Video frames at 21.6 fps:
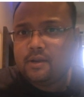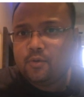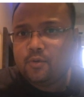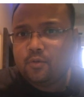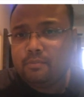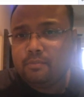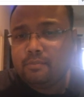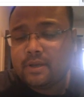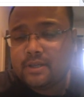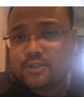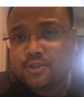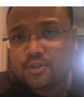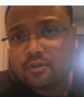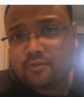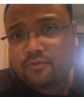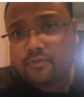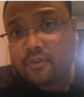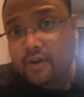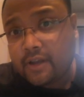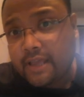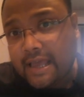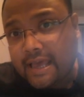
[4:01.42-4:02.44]
we must not
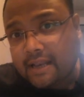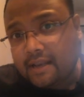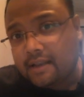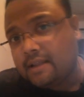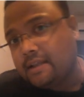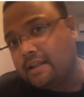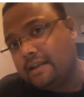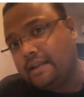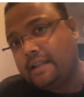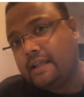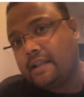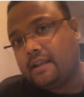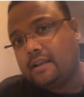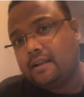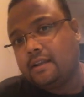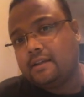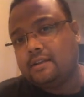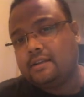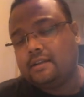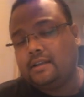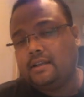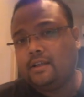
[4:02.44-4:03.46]
forget that
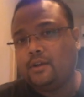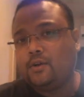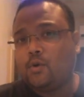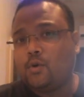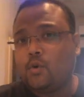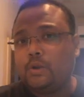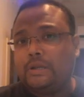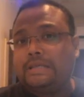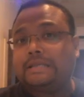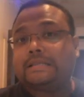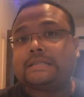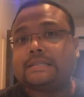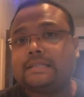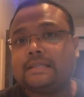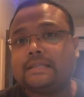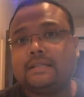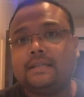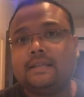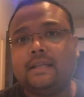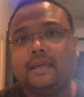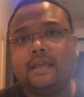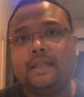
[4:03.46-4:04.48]
the gold is
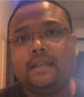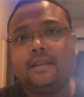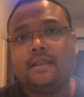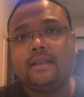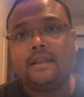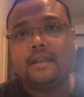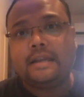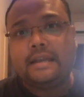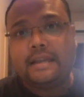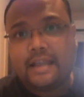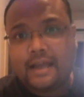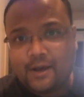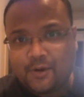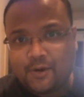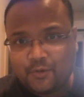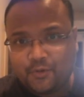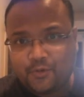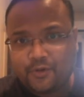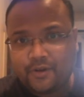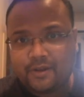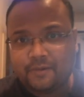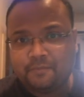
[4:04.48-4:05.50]
still in
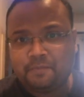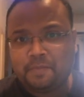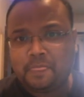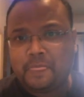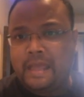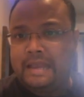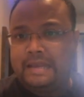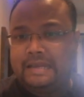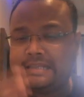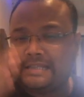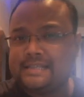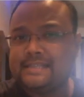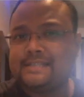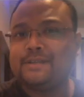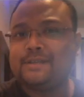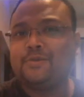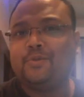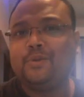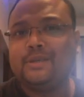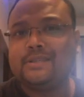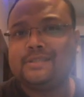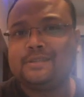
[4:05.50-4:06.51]
downtrend, and this is the
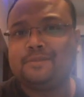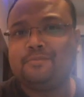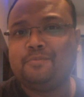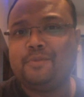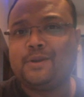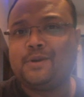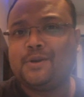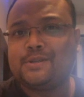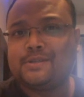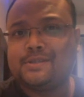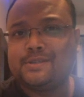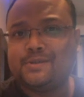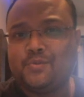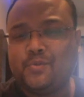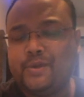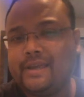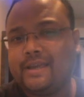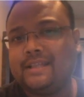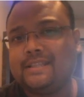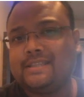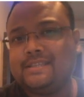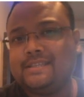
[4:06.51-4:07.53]
reason, because we
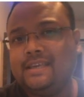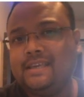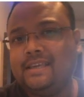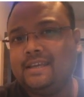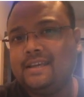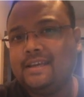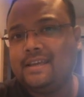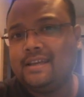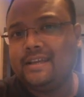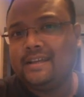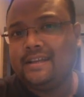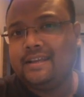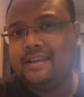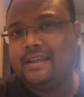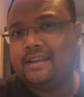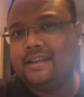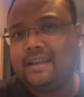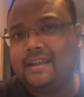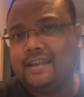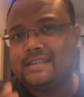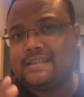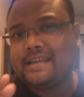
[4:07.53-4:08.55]
can see
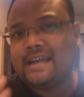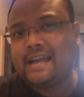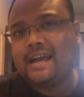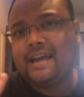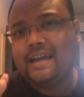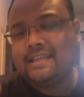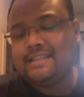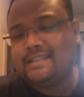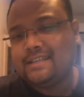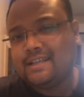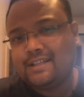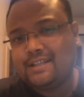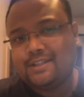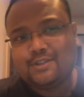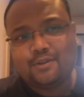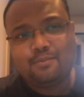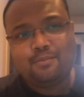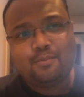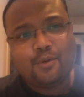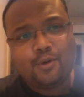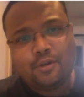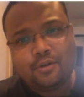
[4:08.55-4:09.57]
that there's a high chance
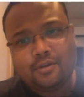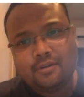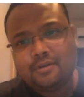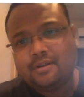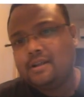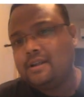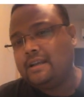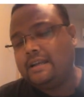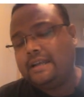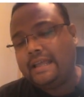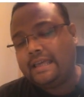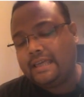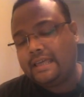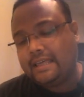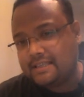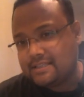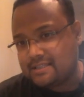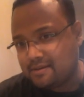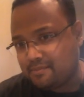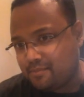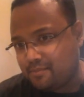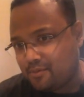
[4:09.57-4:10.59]
of bond taking
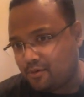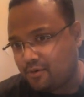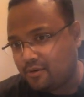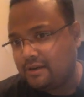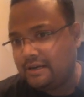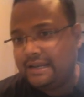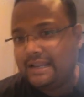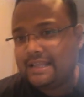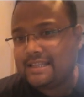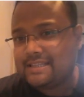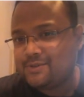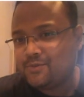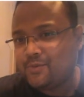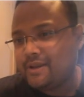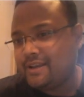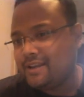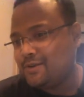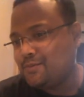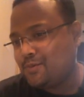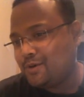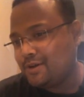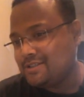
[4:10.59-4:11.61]
support. Let's wait
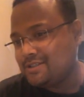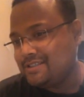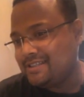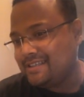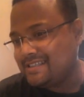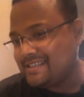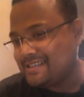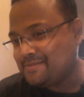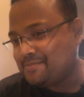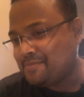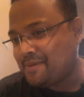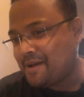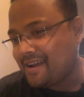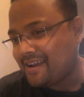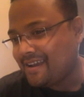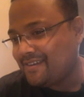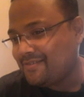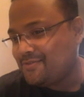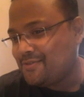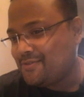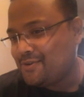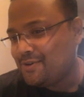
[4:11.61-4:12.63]
and watch. This is
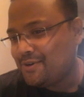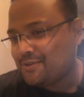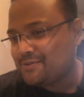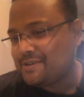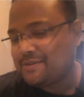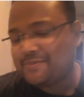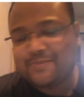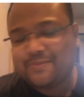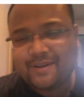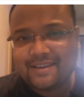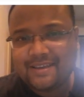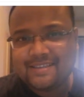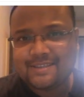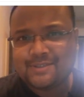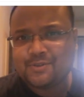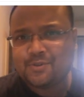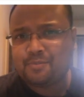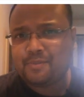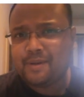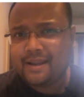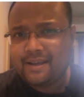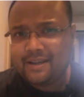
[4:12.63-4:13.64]
market full of surprises.
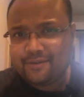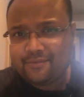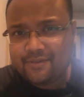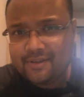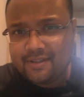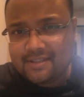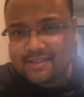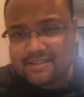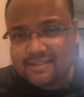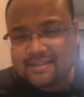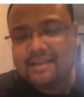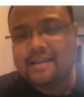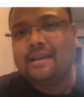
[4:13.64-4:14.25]
So my dear friends,